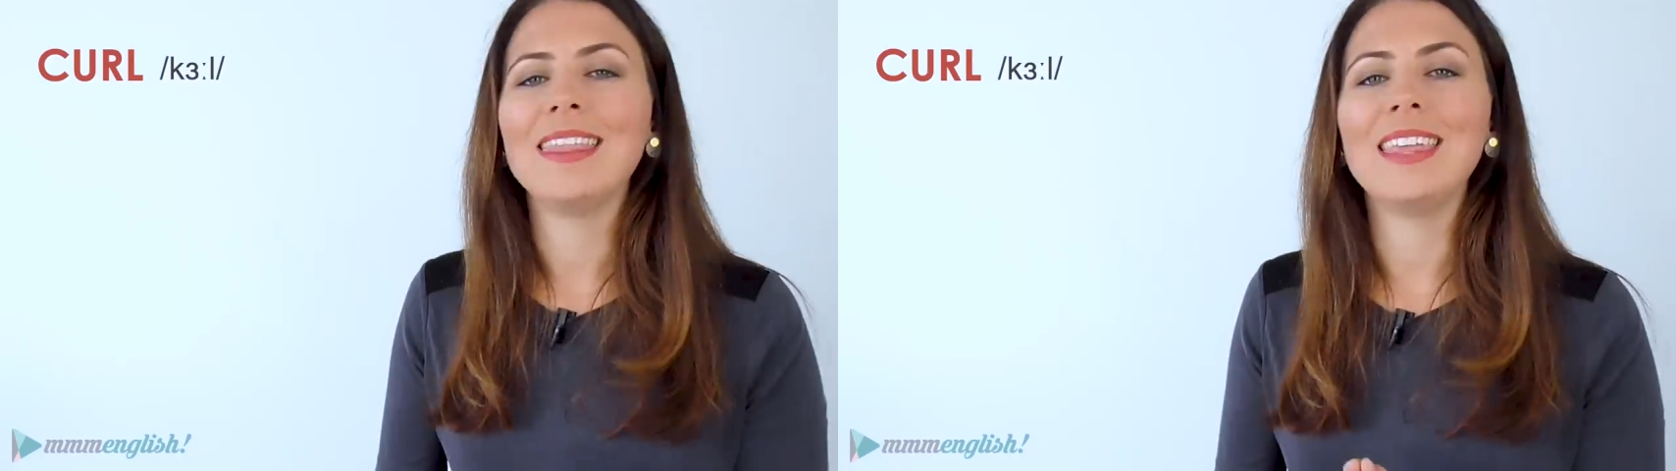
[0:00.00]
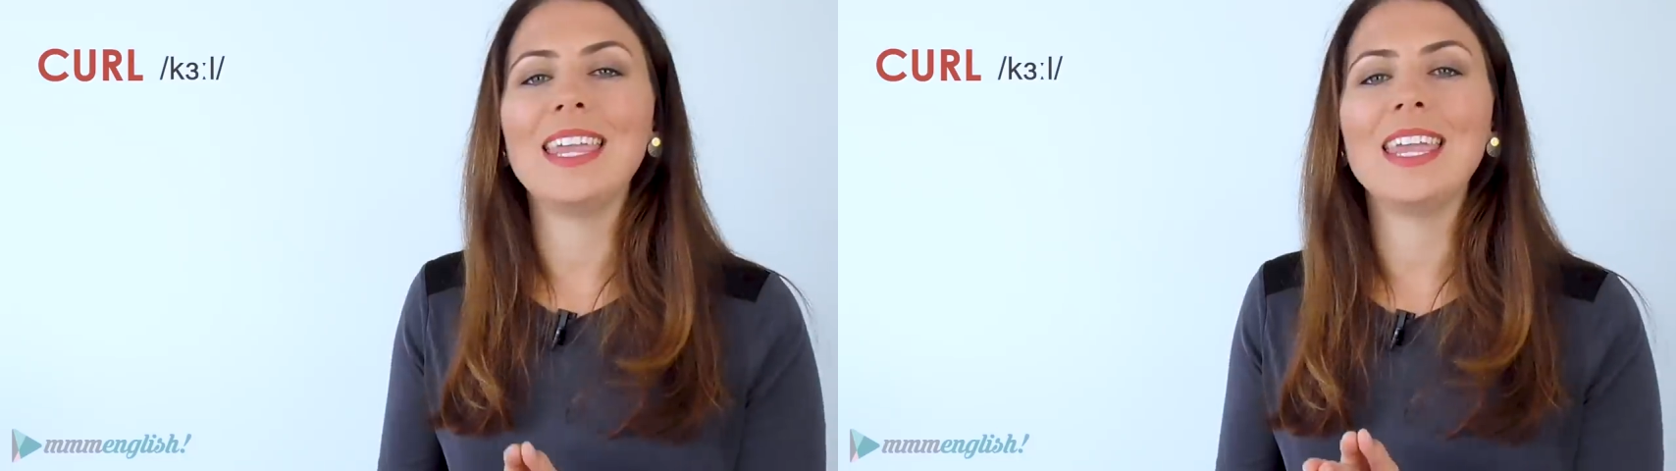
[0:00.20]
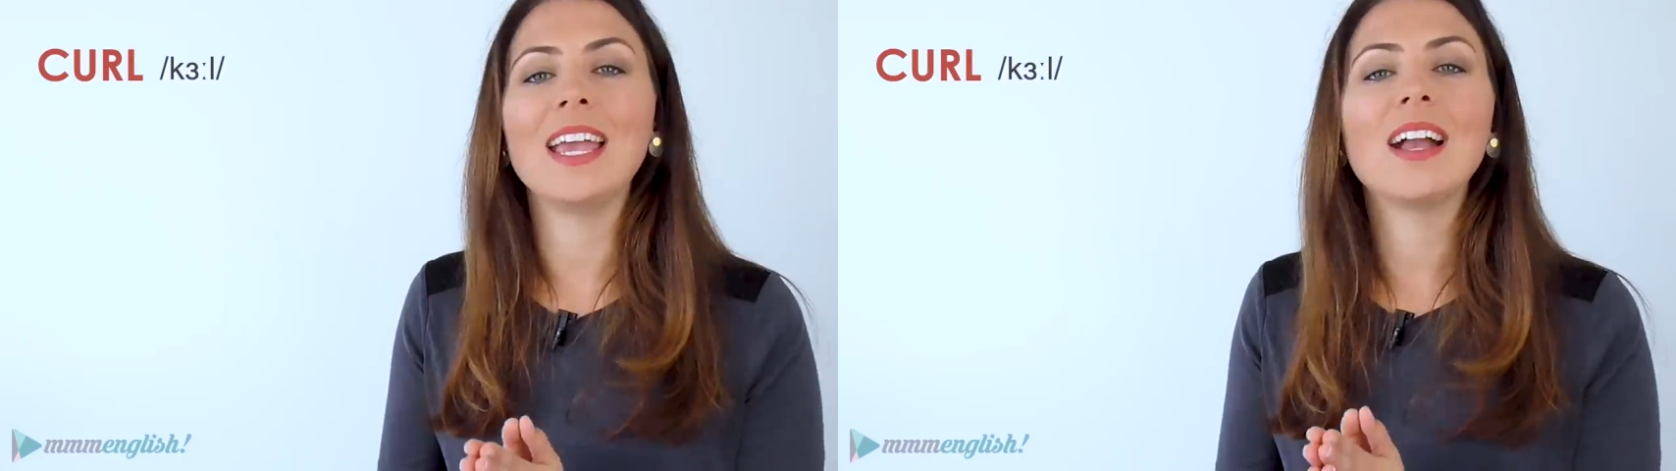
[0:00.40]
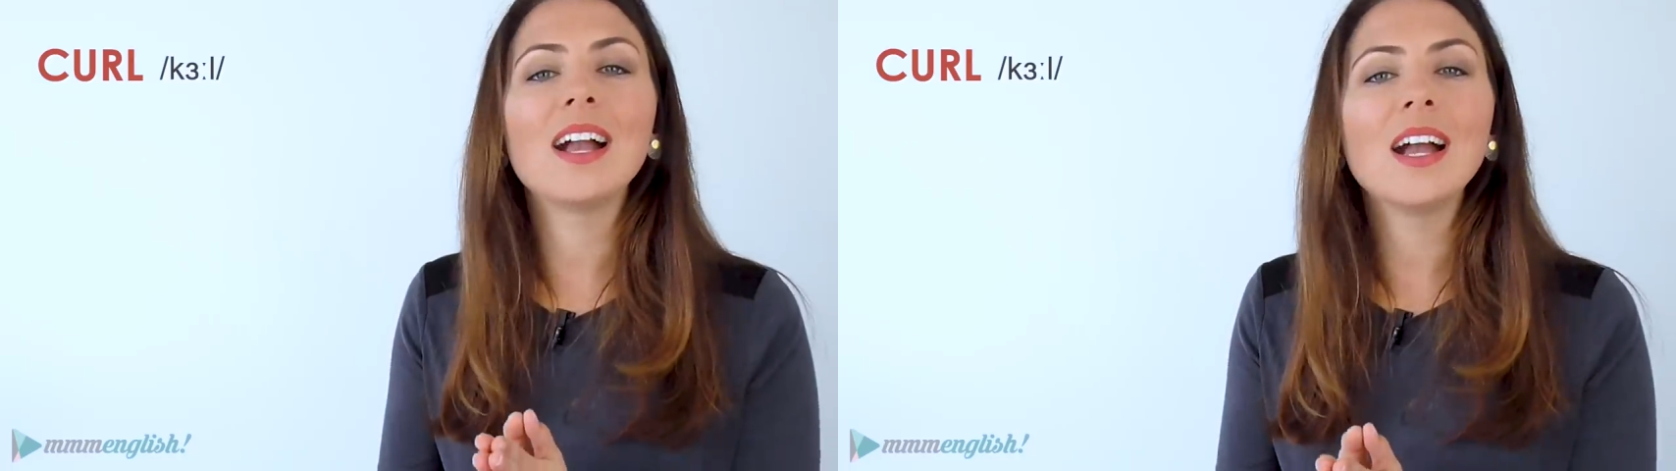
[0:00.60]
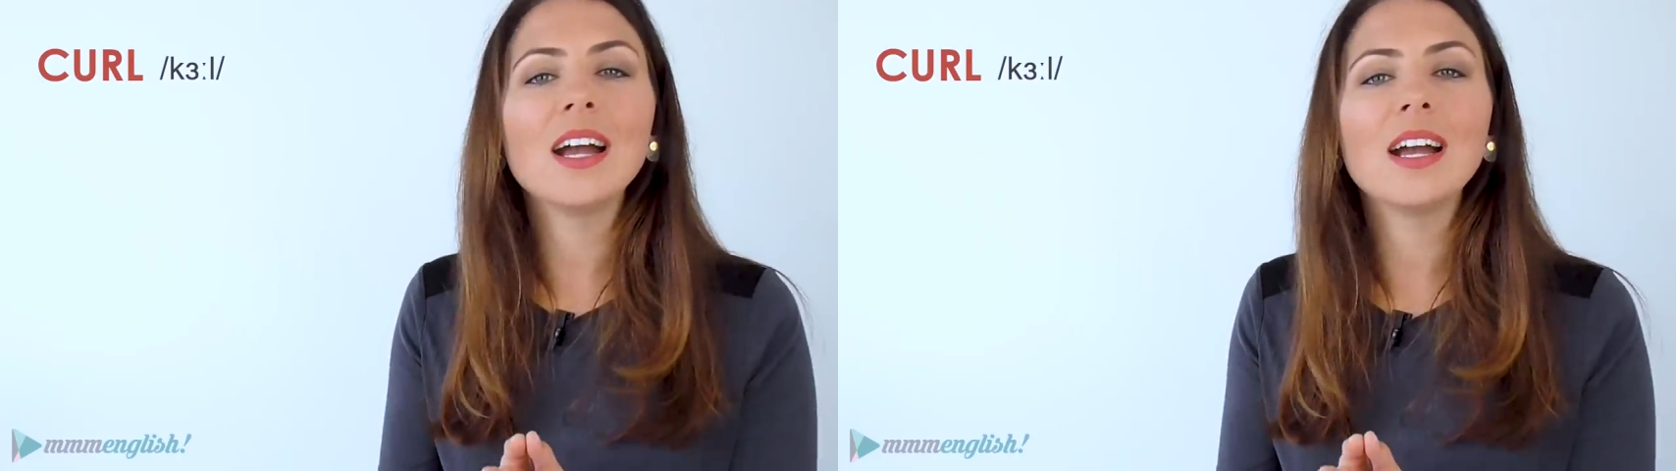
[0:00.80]
The
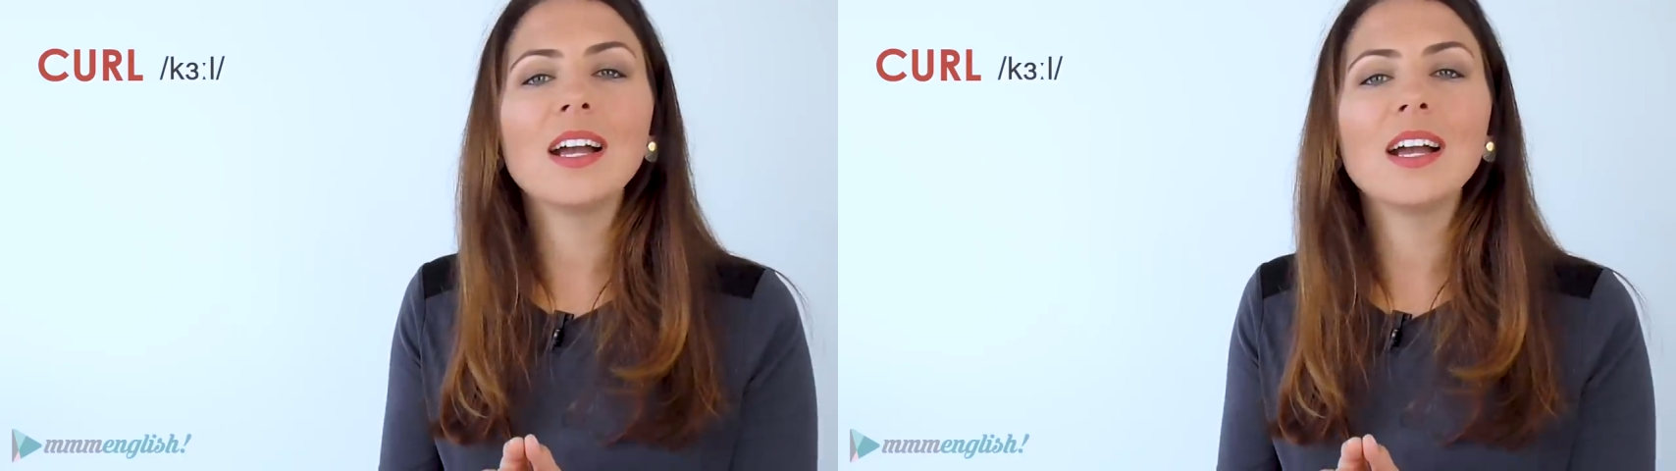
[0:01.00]
k